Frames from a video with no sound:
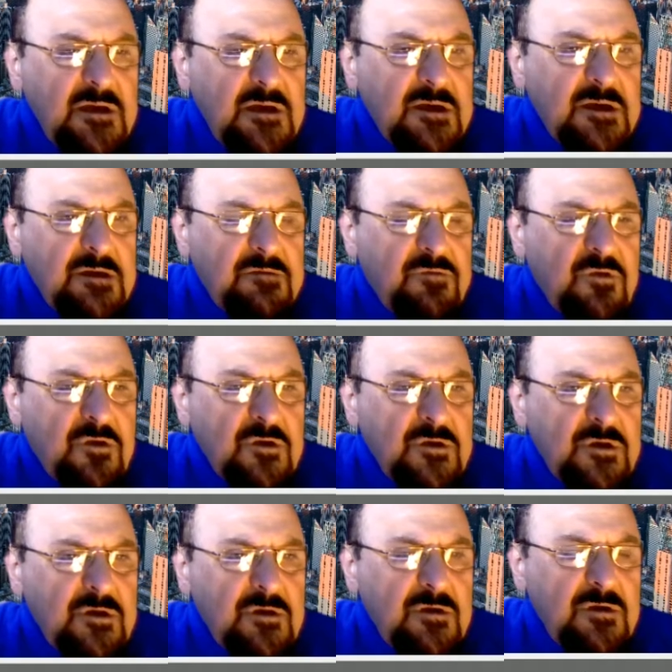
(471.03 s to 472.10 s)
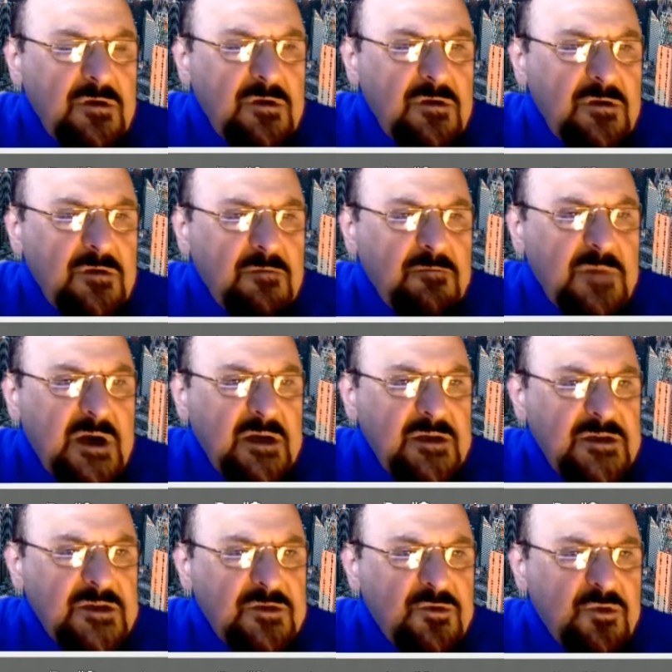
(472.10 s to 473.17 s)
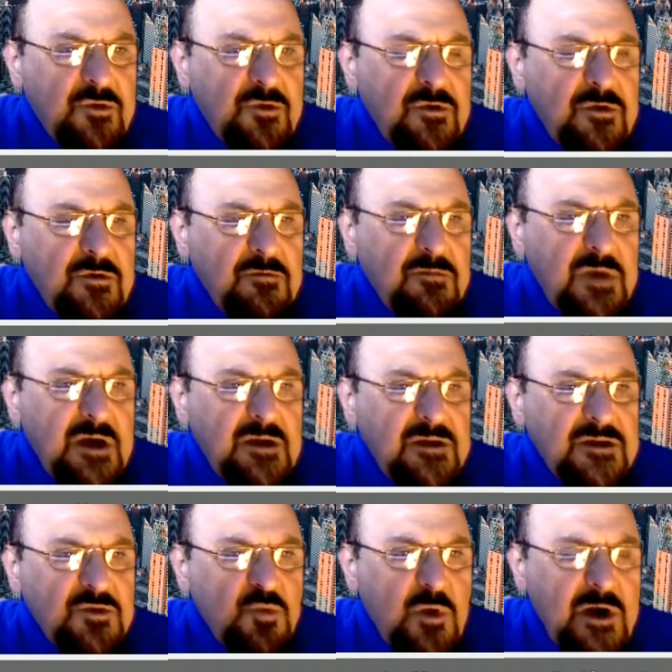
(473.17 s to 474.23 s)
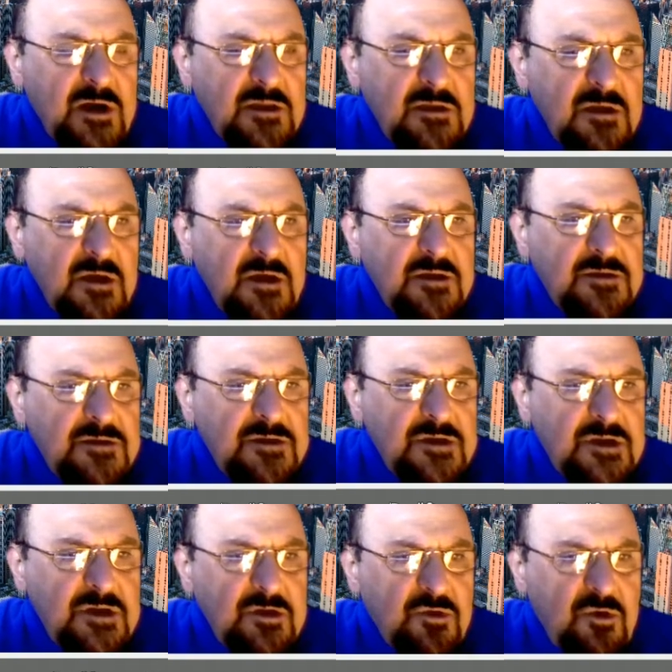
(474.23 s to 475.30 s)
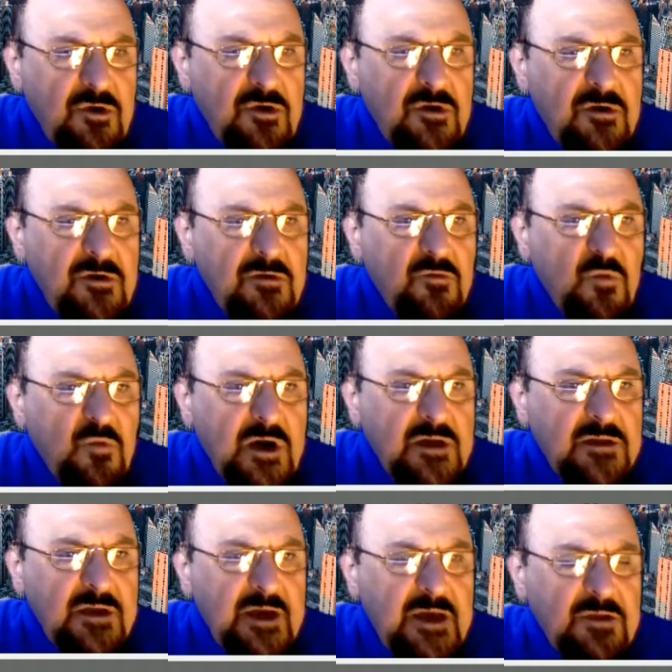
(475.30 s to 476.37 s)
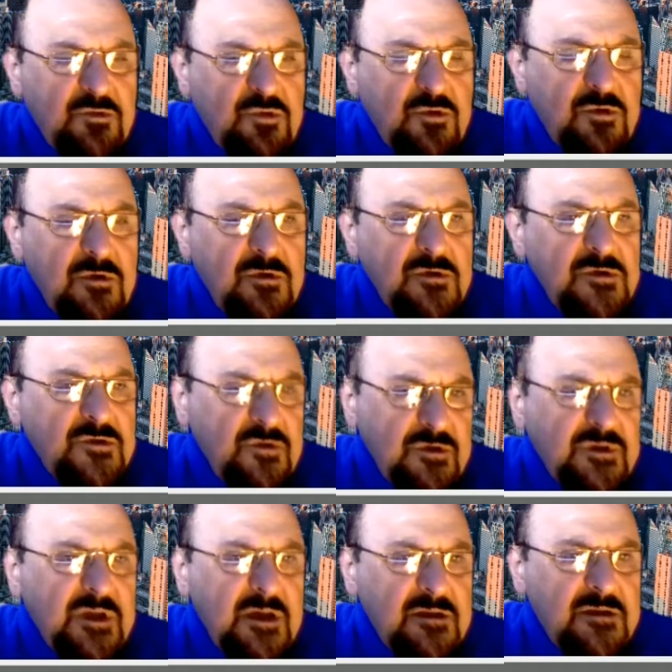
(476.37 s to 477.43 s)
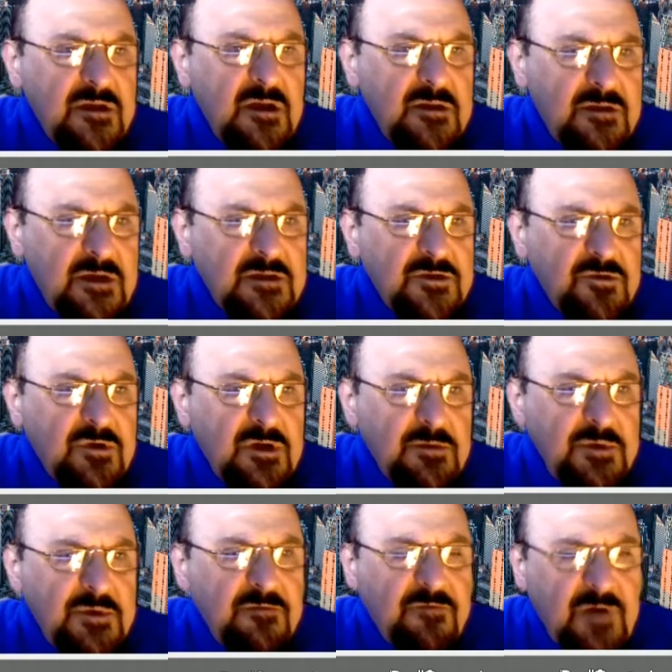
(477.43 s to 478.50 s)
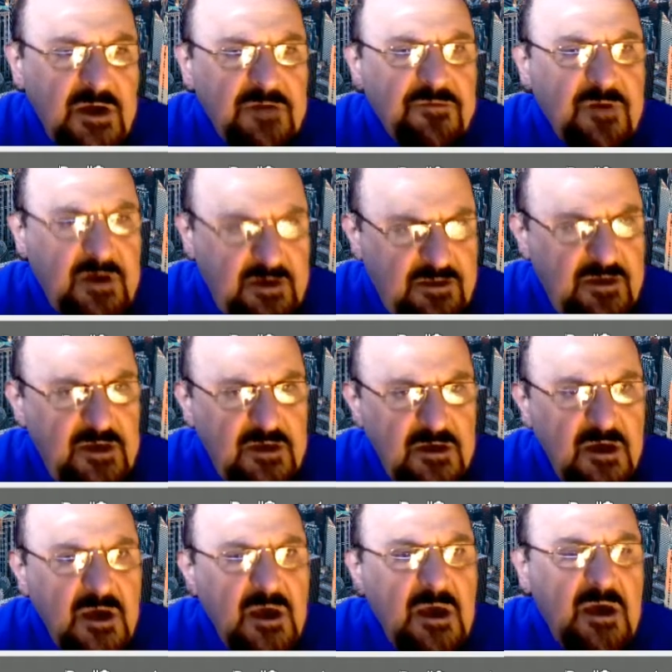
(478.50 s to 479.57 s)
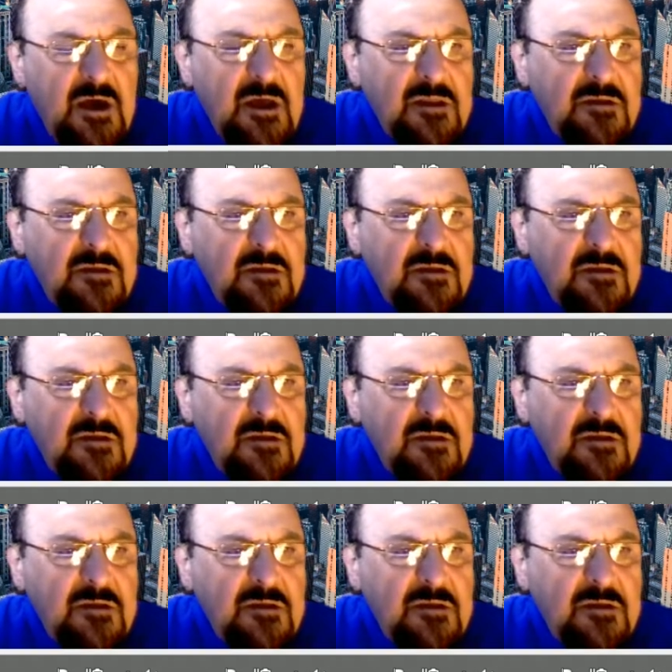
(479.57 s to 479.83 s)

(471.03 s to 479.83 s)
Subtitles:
for -2, -1, 0, 1, and 2. So that's gonna be 5, I think. And